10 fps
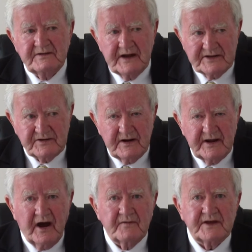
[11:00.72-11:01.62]

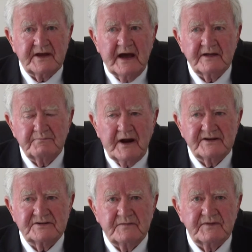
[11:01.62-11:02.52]
naturally of the
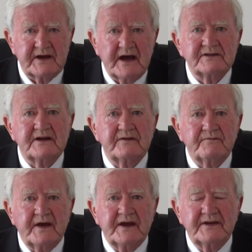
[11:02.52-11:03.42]
practice of the Catholic
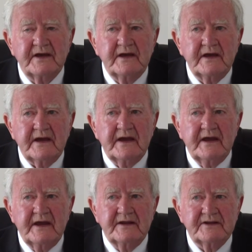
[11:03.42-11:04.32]
faith
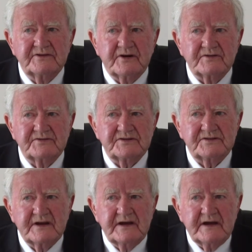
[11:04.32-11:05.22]
in the
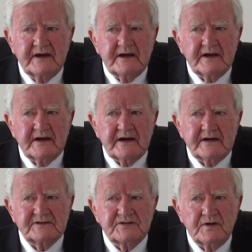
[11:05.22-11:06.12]
churches.
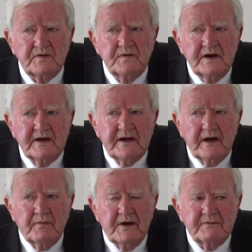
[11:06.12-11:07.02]
So
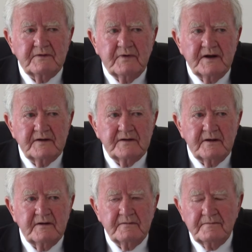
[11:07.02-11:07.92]
when
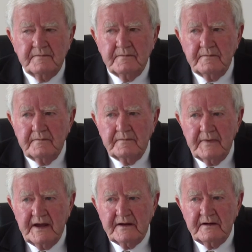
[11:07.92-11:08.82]
the
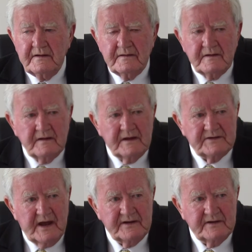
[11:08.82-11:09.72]
men
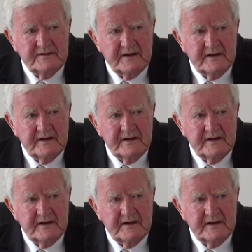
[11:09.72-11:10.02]
attended